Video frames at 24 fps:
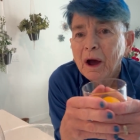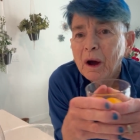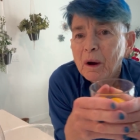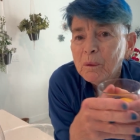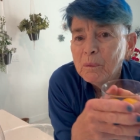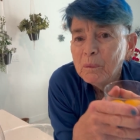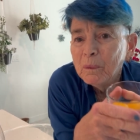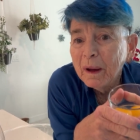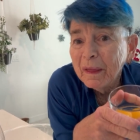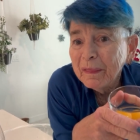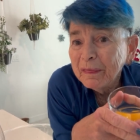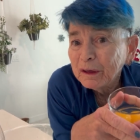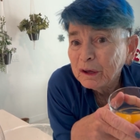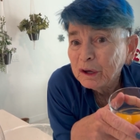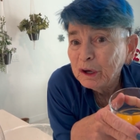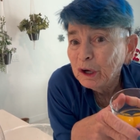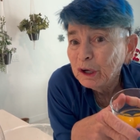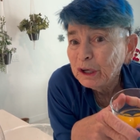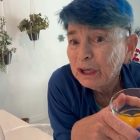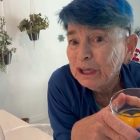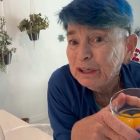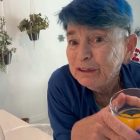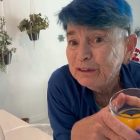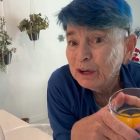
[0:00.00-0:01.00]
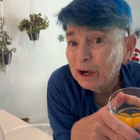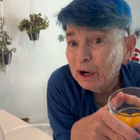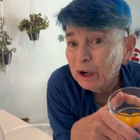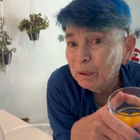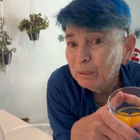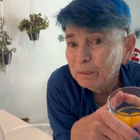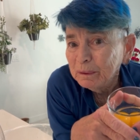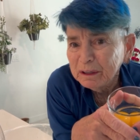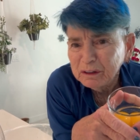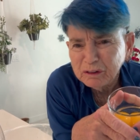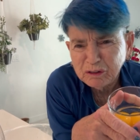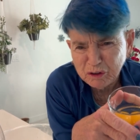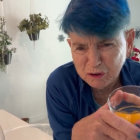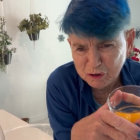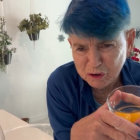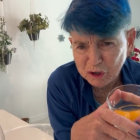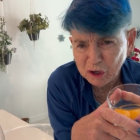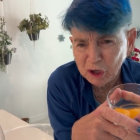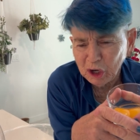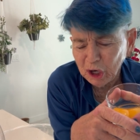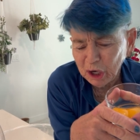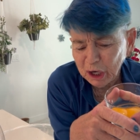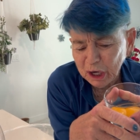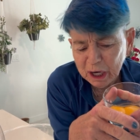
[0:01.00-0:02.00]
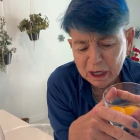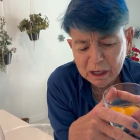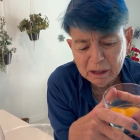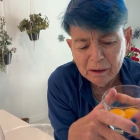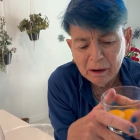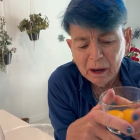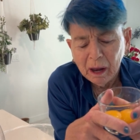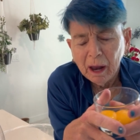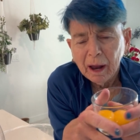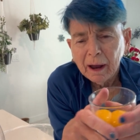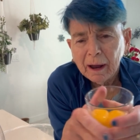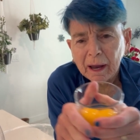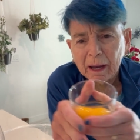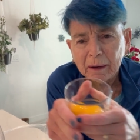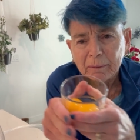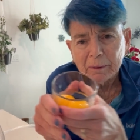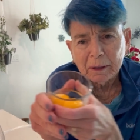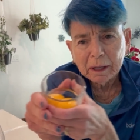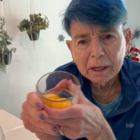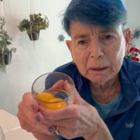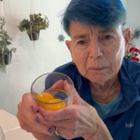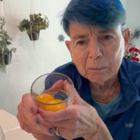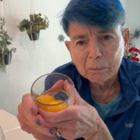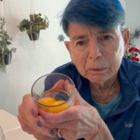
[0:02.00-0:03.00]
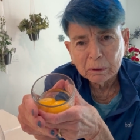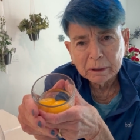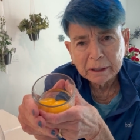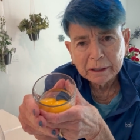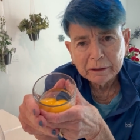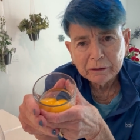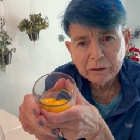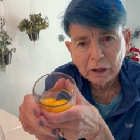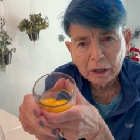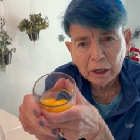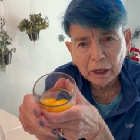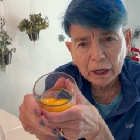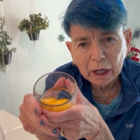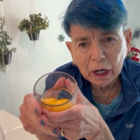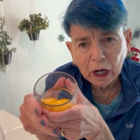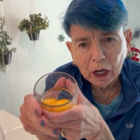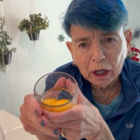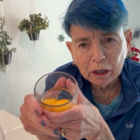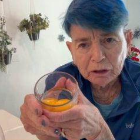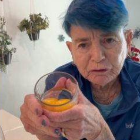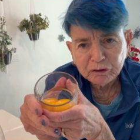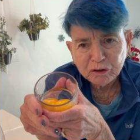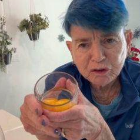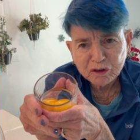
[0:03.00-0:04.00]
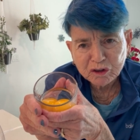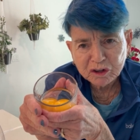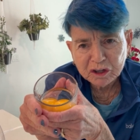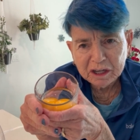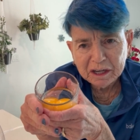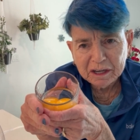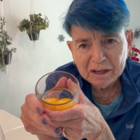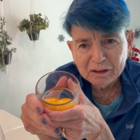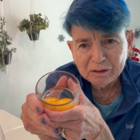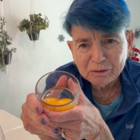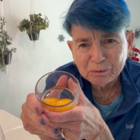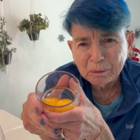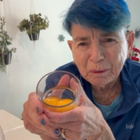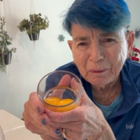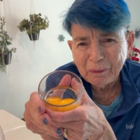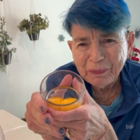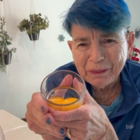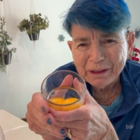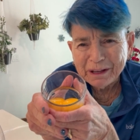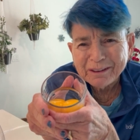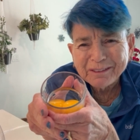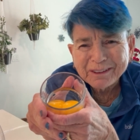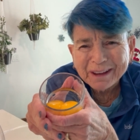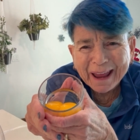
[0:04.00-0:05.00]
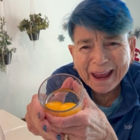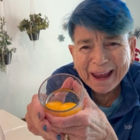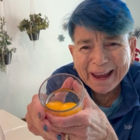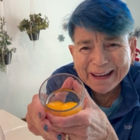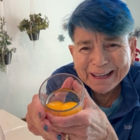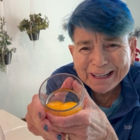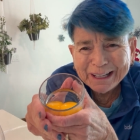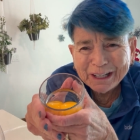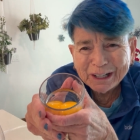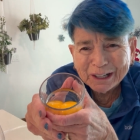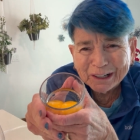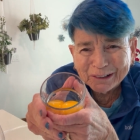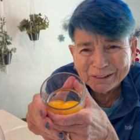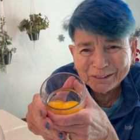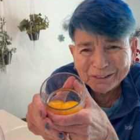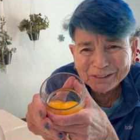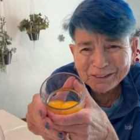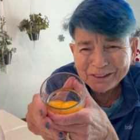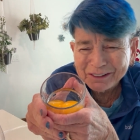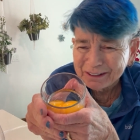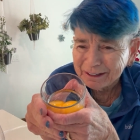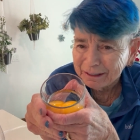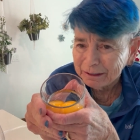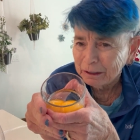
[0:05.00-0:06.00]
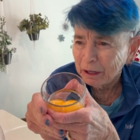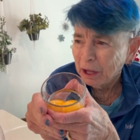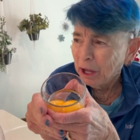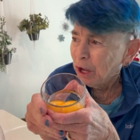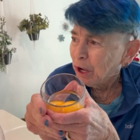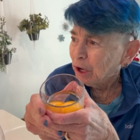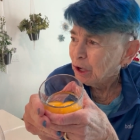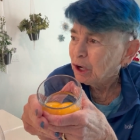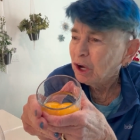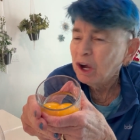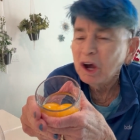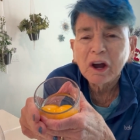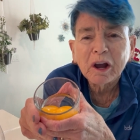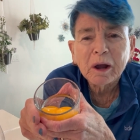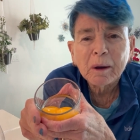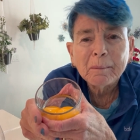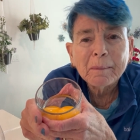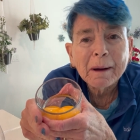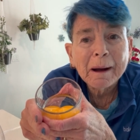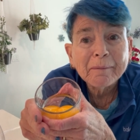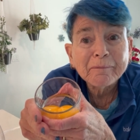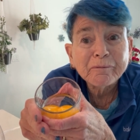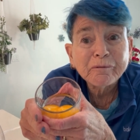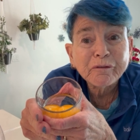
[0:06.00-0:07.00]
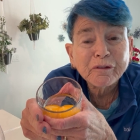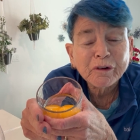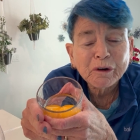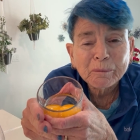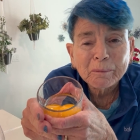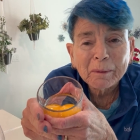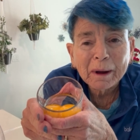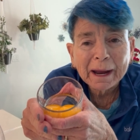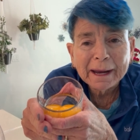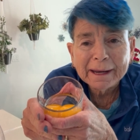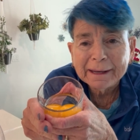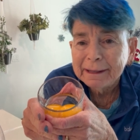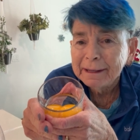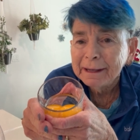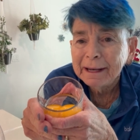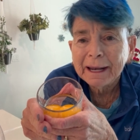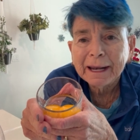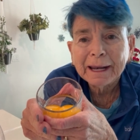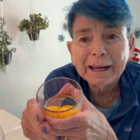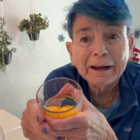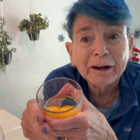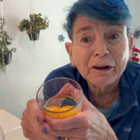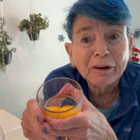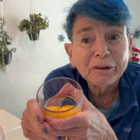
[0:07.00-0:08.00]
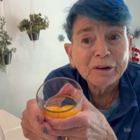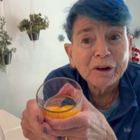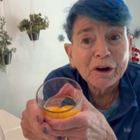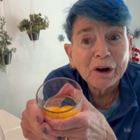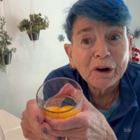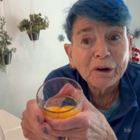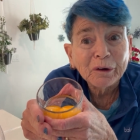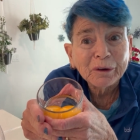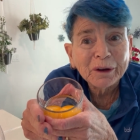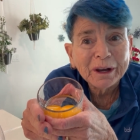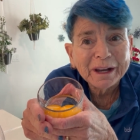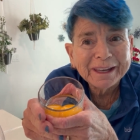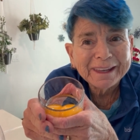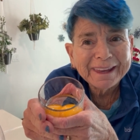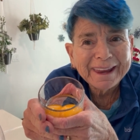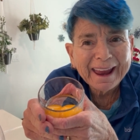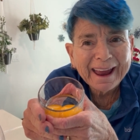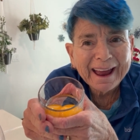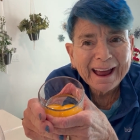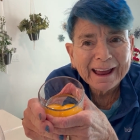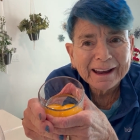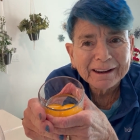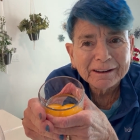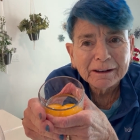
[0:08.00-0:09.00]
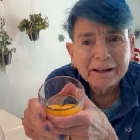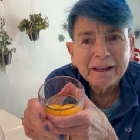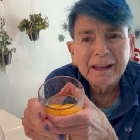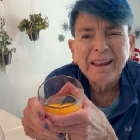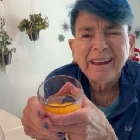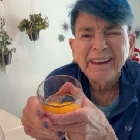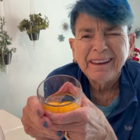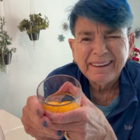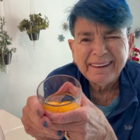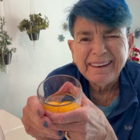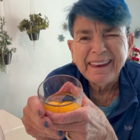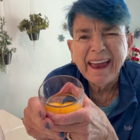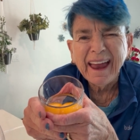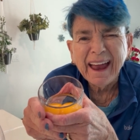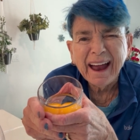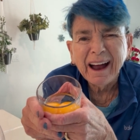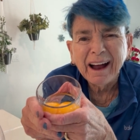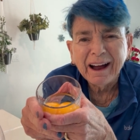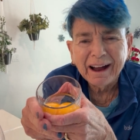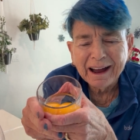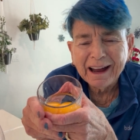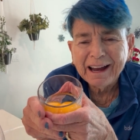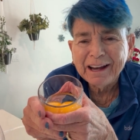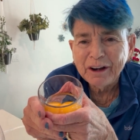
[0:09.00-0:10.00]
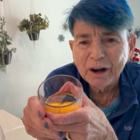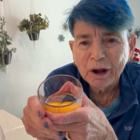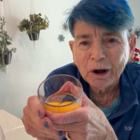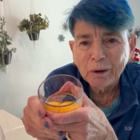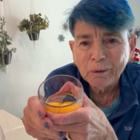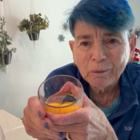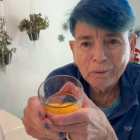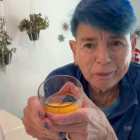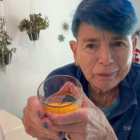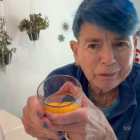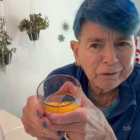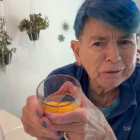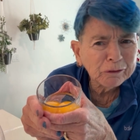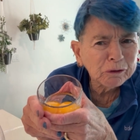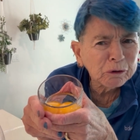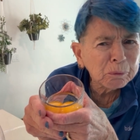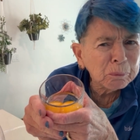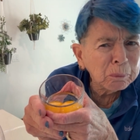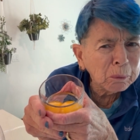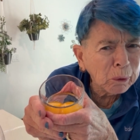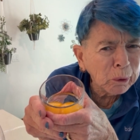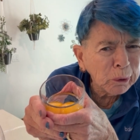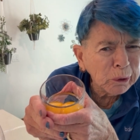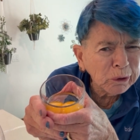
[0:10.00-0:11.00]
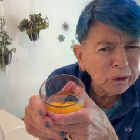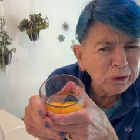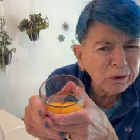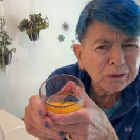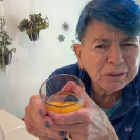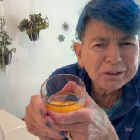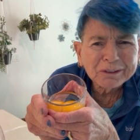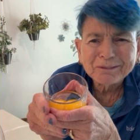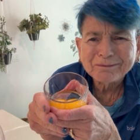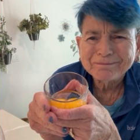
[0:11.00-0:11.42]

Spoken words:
While the cookie dough is chilling, I'm gonna blend a little cheese with these egg yolks and cook them up for my little dog and cat. Yeah, I know, they're spoiled.